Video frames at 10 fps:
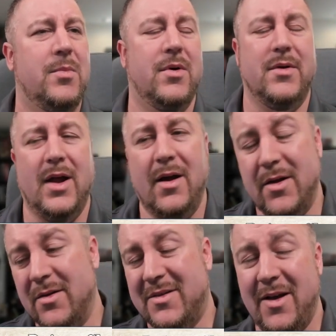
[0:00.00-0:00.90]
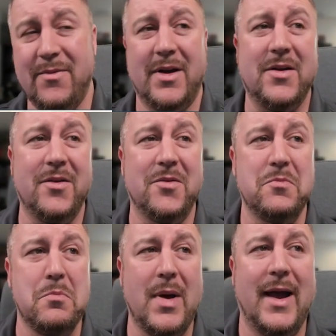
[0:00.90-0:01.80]
But now you're definitely going
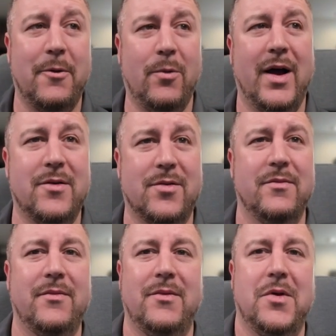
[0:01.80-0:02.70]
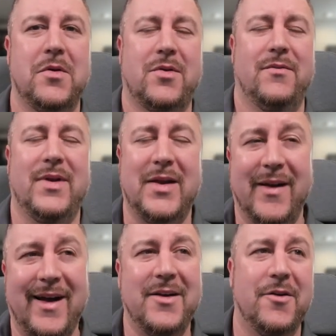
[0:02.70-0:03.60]
to make Wedge something
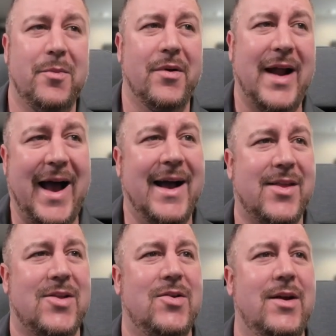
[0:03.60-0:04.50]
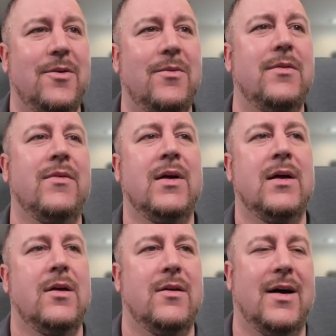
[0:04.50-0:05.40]
your opponent has to deal with,
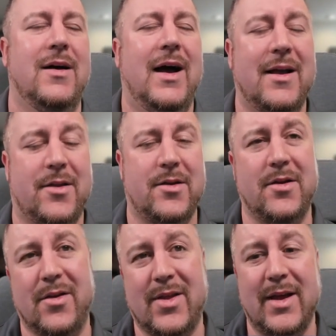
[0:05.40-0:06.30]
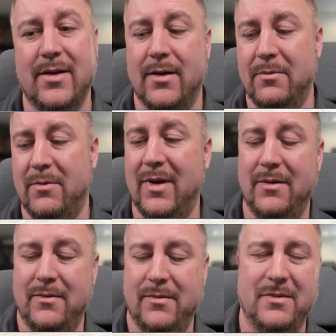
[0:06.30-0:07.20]
has to consider,
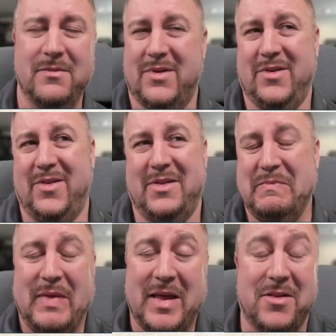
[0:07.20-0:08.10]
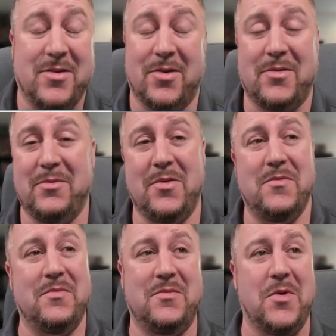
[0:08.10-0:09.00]
because it's just
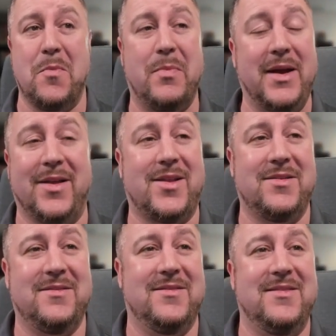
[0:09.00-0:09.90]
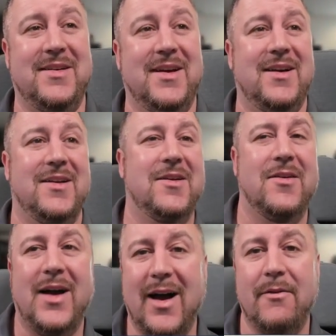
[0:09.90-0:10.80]
a beast. You're
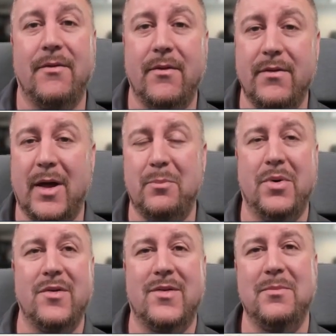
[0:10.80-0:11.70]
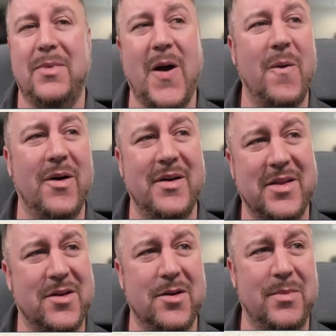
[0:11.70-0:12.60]
going to have that punching power.
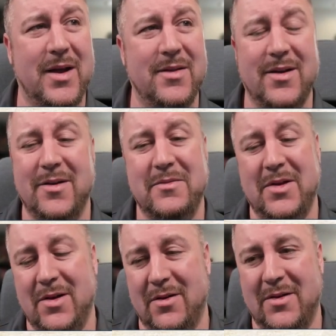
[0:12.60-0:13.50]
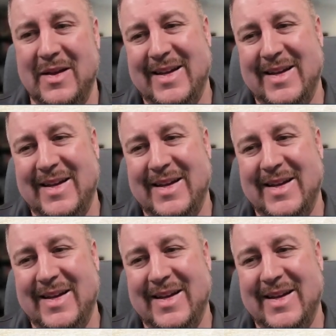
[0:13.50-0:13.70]
It's going to be there. You're not,